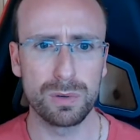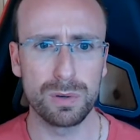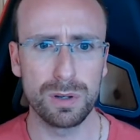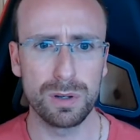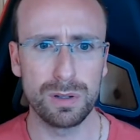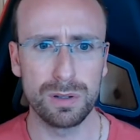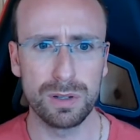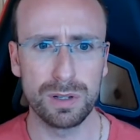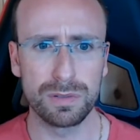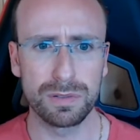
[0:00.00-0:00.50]

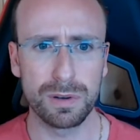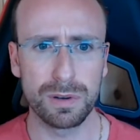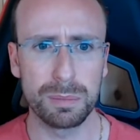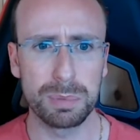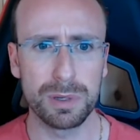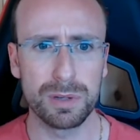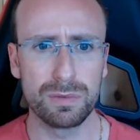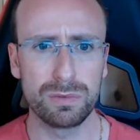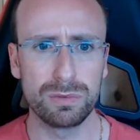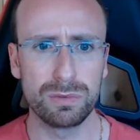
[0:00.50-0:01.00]
And if I'm
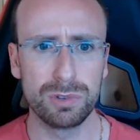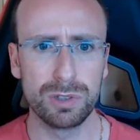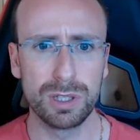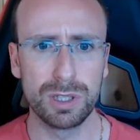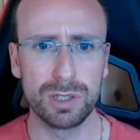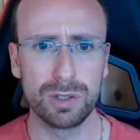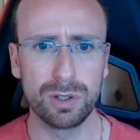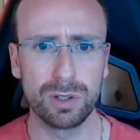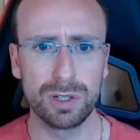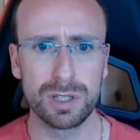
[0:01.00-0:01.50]
being really
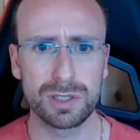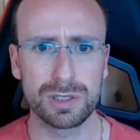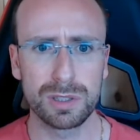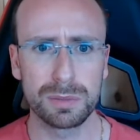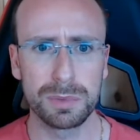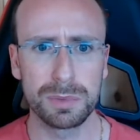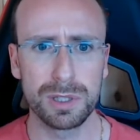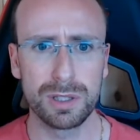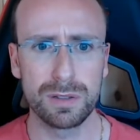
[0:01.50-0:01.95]
honest, I mean,